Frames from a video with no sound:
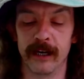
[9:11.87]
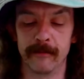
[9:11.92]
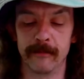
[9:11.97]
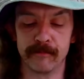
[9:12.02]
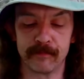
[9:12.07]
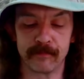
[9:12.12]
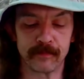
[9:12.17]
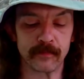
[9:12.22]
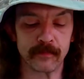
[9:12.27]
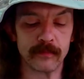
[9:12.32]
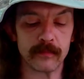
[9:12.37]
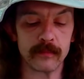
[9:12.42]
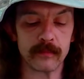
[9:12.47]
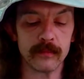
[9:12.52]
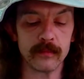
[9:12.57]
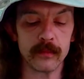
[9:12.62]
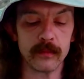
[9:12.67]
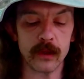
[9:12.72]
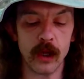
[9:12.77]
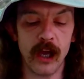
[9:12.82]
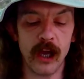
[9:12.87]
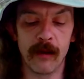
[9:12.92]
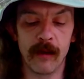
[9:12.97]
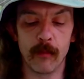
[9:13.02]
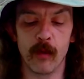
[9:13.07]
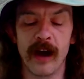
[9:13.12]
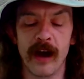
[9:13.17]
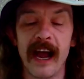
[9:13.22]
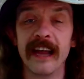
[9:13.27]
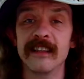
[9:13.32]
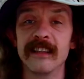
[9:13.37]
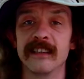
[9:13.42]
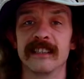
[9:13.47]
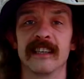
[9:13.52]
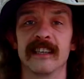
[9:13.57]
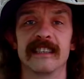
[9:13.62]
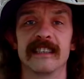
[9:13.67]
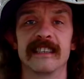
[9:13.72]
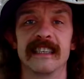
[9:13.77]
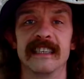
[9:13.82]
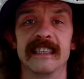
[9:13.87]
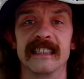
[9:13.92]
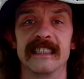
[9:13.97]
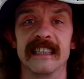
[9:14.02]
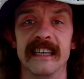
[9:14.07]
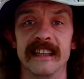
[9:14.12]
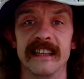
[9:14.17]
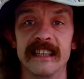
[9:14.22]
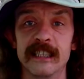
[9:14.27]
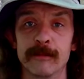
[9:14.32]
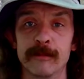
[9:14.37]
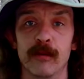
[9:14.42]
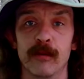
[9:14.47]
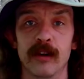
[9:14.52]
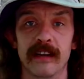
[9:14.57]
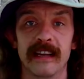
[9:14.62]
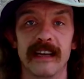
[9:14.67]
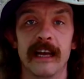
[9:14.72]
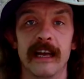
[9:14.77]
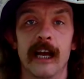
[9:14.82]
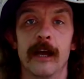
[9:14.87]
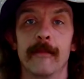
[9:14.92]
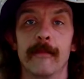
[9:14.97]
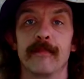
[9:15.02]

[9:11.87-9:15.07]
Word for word: But um, what Heinlein does is, in this book